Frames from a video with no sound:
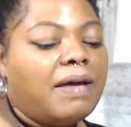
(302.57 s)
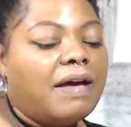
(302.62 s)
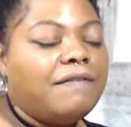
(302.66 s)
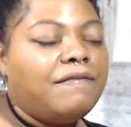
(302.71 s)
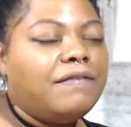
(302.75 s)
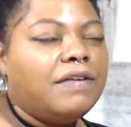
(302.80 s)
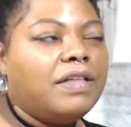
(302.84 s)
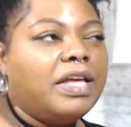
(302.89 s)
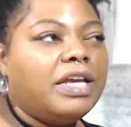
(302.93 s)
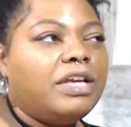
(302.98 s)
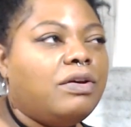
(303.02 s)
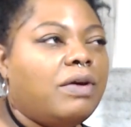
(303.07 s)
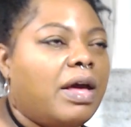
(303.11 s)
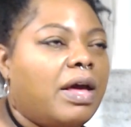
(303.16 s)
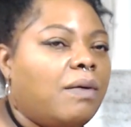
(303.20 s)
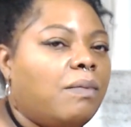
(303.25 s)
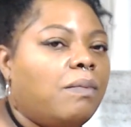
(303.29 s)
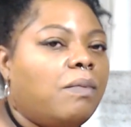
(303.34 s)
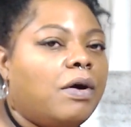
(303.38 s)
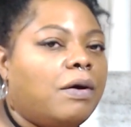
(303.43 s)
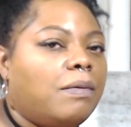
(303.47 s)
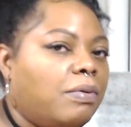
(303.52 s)
I feel like you
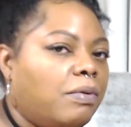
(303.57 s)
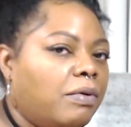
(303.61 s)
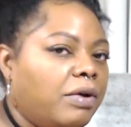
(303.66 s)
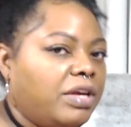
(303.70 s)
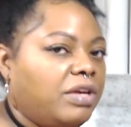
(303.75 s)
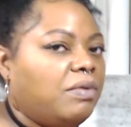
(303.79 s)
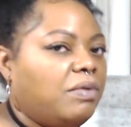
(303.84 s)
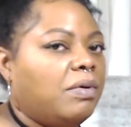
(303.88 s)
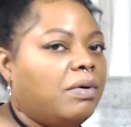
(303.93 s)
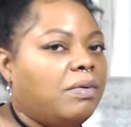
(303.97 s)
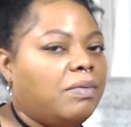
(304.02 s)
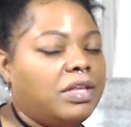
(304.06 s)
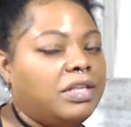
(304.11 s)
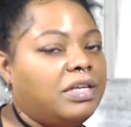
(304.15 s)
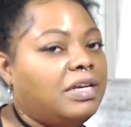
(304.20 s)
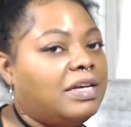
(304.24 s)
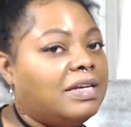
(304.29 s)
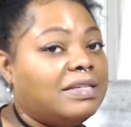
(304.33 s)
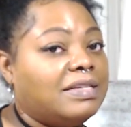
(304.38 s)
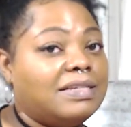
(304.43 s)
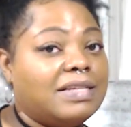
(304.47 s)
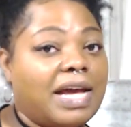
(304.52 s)
at one point you were really
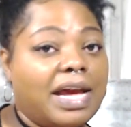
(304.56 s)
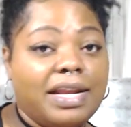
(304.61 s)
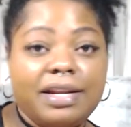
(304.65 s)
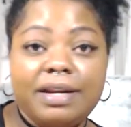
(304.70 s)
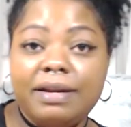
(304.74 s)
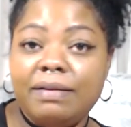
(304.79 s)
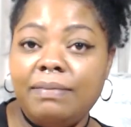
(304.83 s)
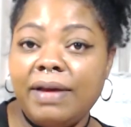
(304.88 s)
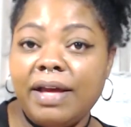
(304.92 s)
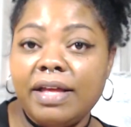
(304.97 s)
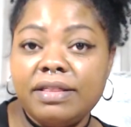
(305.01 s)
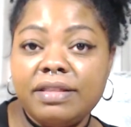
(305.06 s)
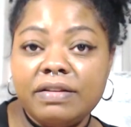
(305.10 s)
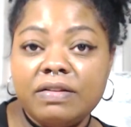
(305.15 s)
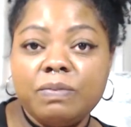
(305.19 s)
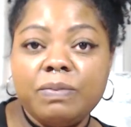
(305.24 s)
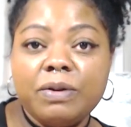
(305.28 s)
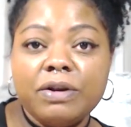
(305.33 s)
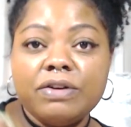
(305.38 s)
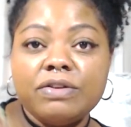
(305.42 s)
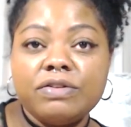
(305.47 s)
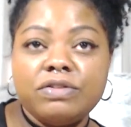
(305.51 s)
excited about this
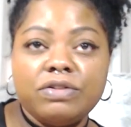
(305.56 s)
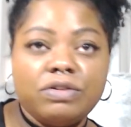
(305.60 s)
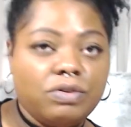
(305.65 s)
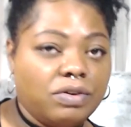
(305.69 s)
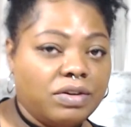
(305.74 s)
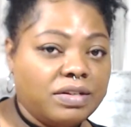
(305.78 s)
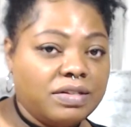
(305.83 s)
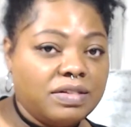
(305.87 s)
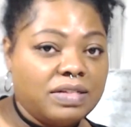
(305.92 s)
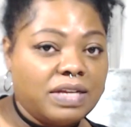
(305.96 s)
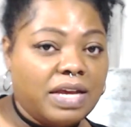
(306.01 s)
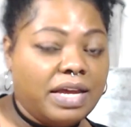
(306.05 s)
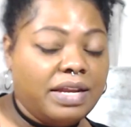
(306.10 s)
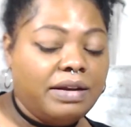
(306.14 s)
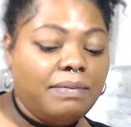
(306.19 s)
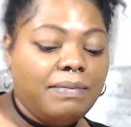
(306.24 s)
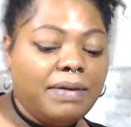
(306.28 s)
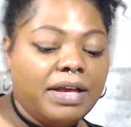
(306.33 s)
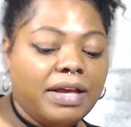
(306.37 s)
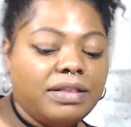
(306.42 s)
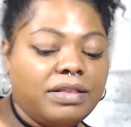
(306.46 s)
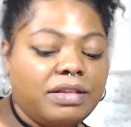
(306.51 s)
person or excited
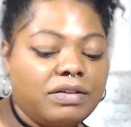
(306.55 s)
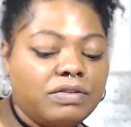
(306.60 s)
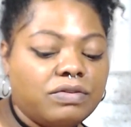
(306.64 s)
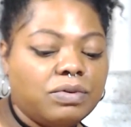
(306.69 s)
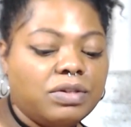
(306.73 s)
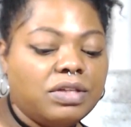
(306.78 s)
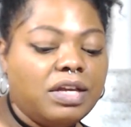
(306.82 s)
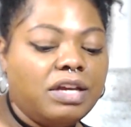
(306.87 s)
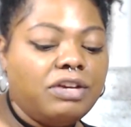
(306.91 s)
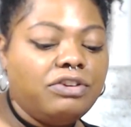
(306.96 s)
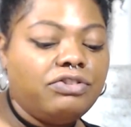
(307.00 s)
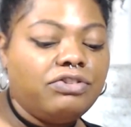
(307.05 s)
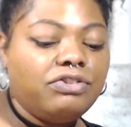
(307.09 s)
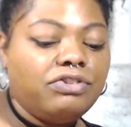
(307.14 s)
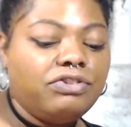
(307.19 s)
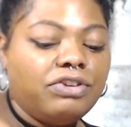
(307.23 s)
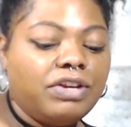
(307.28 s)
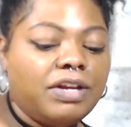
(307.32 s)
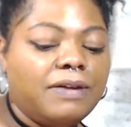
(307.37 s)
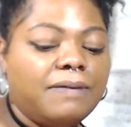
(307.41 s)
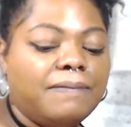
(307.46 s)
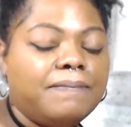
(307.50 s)
about this
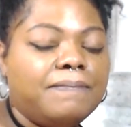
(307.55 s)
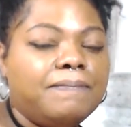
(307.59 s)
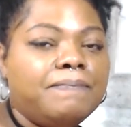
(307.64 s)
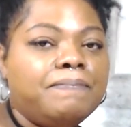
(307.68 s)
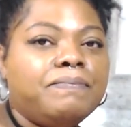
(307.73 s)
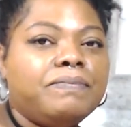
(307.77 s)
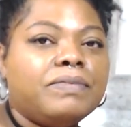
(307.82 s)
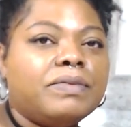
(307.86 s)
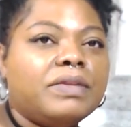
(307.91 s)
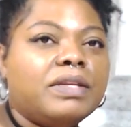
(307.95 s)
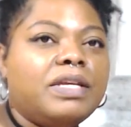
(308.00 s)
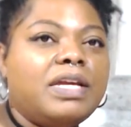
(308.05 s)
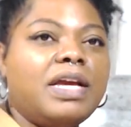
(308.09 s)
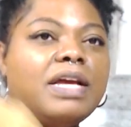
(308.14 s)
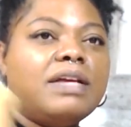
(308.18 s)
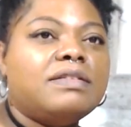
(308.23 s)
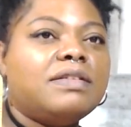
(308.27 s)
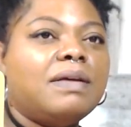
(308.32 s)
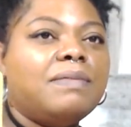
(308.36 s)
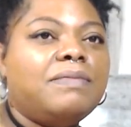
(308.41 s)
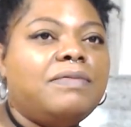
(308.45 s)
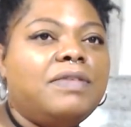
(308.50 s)
relationship. Yeah,
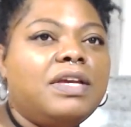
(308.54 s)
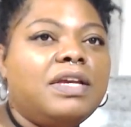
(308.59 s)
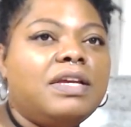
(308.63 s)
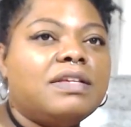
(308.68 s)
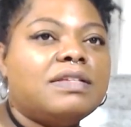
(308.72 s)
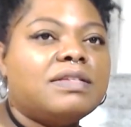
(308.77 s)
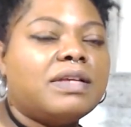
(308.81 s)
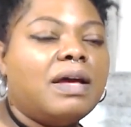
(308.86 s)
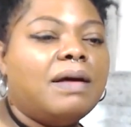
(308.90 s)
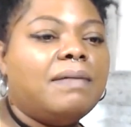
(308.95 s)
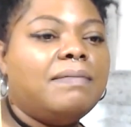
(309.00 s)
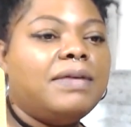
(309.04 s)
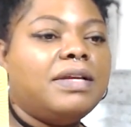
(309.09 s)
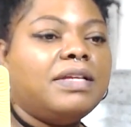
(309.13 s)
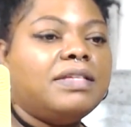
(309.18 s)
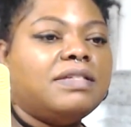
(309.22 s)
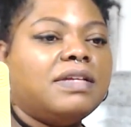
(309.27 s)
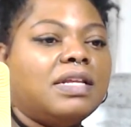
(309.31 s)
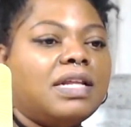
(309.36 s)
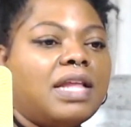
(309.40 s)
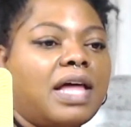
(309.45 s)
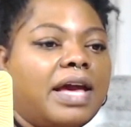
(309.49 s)
something is coming
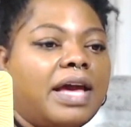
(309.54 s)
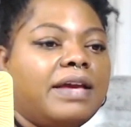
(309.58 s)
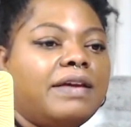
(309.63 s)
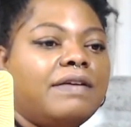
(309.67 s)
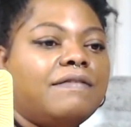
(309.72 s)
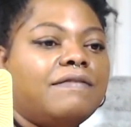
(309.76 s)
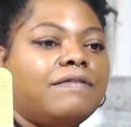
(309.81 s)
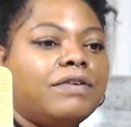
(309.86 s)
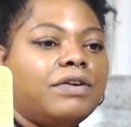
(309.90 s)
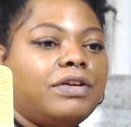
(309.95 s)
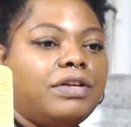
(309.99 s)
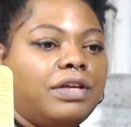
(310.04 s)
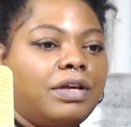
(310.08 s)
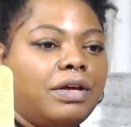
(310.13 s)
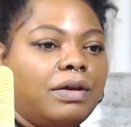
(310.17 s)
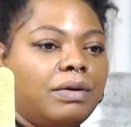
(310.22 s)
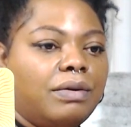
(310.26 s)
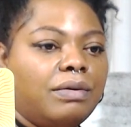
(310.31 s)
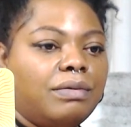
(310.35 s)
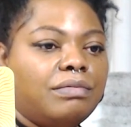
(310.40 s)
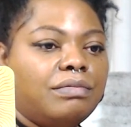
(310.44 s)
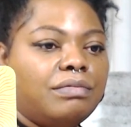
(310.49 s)
to light for you.
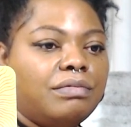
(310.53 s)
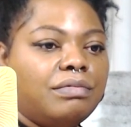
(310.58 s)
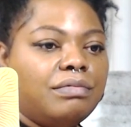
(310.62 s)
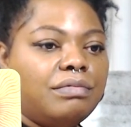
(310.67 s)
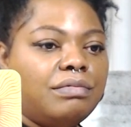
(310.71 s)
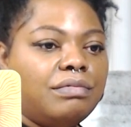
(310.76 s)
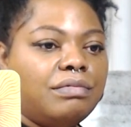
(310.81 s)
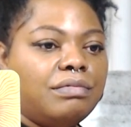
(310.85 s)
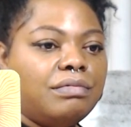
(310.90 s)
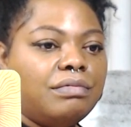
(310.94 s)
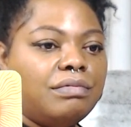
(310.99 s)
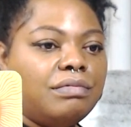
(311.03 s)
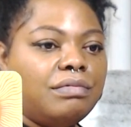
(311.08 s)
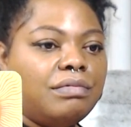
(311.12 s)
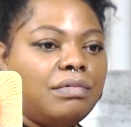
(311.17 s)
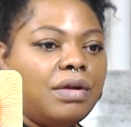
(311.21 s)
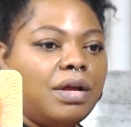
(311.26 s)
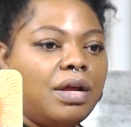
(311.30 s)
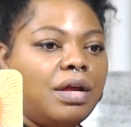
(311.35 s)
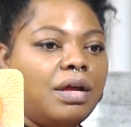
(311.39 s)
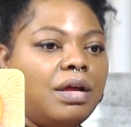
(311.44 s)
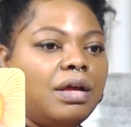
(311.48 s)

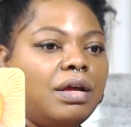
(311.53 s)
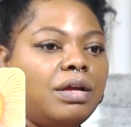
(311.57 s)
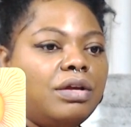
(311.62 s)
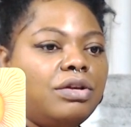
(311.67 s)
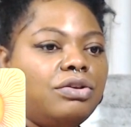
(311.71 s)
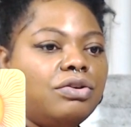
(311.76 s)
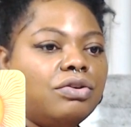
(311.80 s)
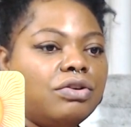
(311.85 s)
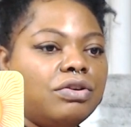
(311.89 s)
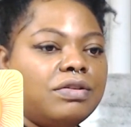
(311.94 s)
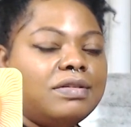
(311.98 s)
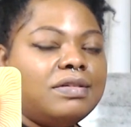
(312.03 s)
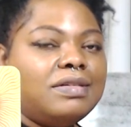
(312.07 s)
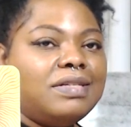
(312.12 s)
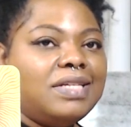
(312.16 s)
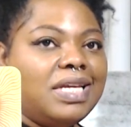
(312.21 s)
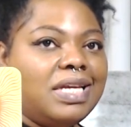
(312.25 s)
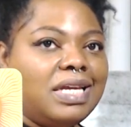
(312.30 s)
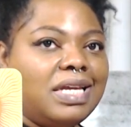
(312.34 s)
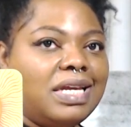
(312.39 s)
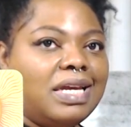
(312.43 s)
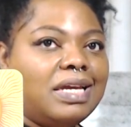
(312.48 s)
You're
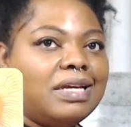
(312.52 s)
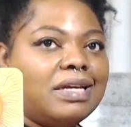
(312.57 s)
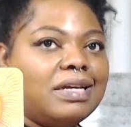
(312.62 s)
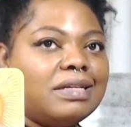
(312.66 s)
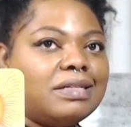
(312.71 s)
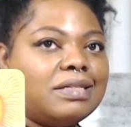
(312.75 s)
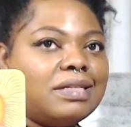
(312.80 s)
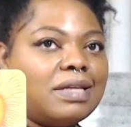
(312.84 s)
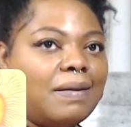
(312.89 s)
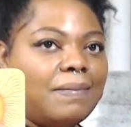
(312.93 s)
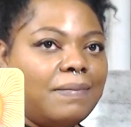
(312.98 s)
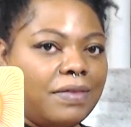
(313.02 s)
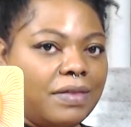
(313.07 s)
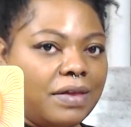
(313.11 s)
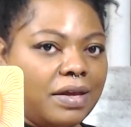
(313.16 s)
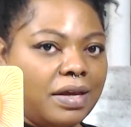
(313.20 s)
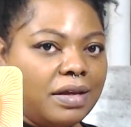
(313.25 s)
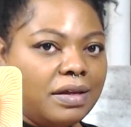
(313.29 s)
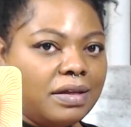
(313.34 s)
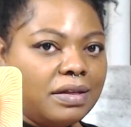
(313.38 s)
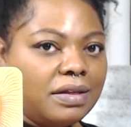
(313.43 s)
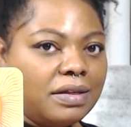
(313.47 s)
seeing
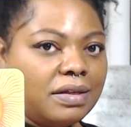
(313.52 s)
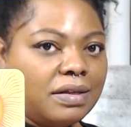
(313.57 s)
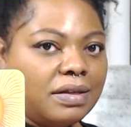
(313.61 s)
something.